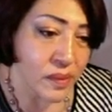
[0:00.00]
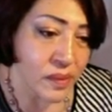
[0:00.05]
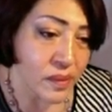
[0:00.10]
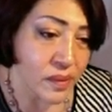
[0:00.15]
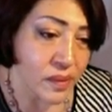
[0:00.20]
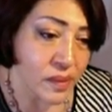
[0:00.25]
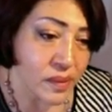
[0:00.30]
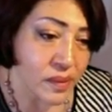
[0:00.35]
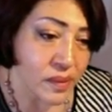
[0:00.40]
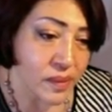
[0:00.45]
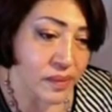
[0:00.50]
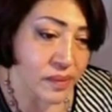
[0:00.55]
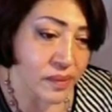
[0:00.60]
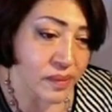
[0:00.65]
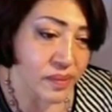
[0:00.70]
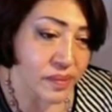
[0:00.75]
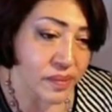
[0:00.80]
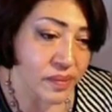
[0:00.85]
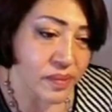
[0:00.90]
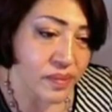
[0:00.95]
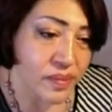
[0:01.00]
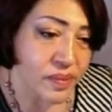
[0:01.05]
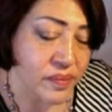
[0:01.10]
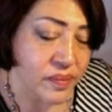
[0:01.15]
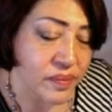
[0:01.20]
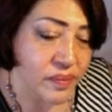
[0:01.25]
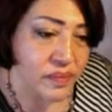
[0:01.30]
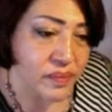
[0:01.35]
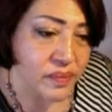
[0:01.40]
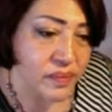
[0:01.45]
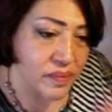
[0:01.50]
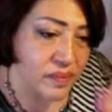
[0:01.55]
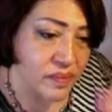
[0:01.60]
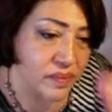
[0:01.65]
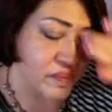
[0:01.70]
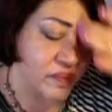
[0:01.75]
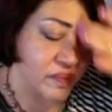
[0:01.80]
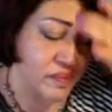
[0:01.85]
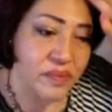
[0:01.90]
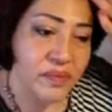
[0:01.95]

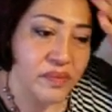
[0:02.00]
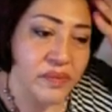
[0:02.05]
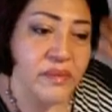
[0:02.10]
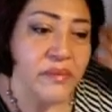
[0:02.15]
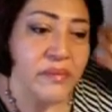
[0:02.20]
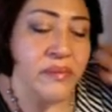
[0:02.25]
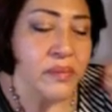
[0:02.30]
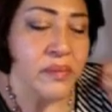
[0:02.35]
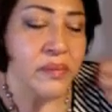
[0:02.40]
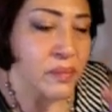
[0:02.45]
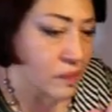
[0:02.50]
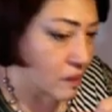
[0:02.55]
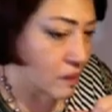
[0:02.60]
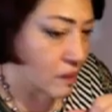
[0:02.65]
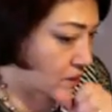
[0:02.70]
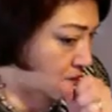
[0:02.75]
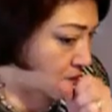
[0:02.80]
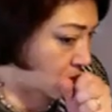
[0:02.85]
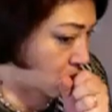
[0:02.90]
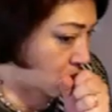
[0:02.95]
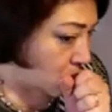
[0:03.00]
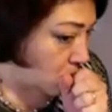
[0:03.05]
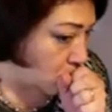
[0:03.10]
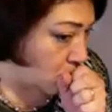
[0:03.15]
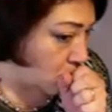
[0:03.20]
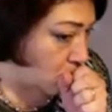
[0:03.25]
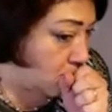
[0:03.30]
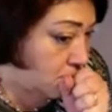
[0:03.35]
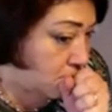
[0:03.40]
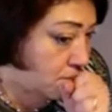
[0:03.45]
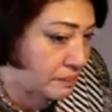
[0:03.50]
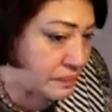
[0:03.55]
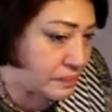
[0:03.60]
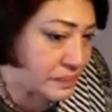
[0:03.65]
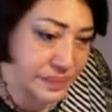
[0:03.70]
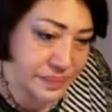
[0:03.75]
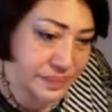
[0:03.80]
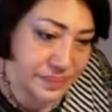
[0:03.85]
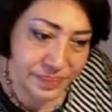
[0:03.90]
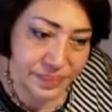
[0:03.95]

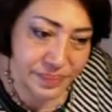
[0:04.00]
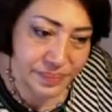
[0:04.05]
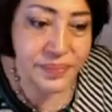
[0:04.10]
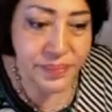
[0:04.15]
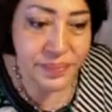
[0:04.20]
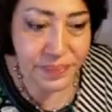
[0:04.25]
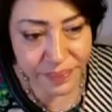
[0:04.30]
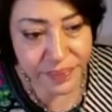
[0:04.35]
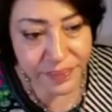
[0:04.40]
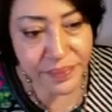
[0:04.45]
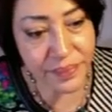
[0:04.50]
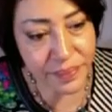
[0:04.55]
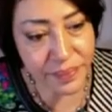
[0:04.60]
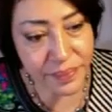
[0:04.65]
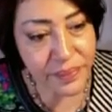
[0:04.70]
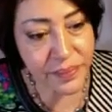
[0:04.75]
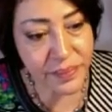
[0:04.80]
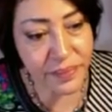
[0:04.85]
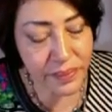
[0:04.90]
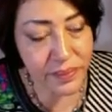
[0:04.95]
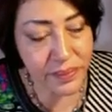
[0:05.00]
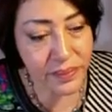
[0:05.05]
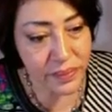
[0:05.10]
(not speaking)